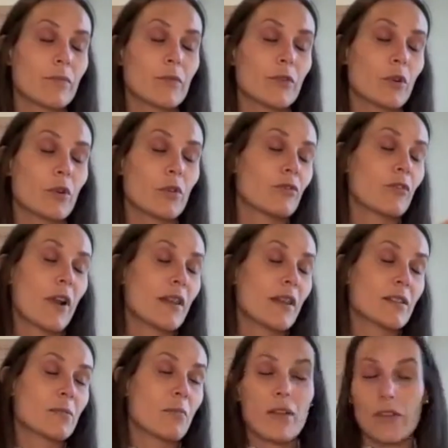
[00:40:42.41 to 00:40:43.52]
your
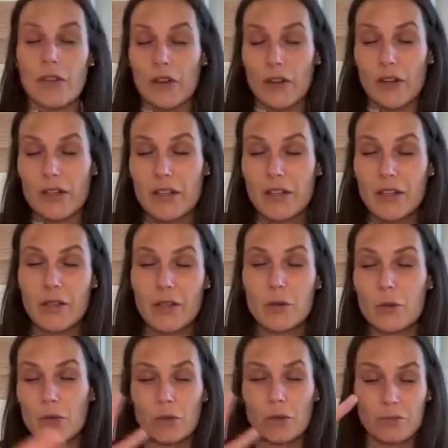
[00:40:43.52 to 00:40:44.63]
friend's mother
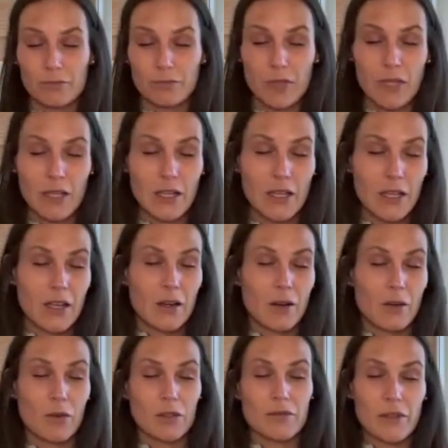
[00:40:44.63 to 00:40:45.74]
who
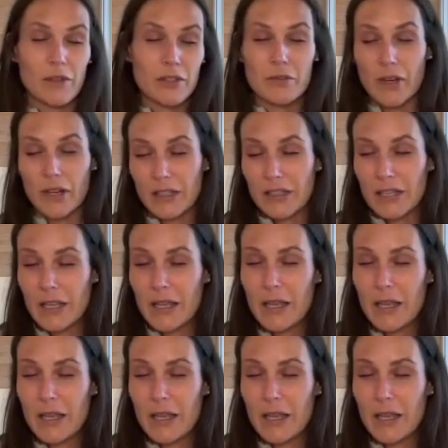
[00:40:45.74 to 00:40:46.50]
was very strict.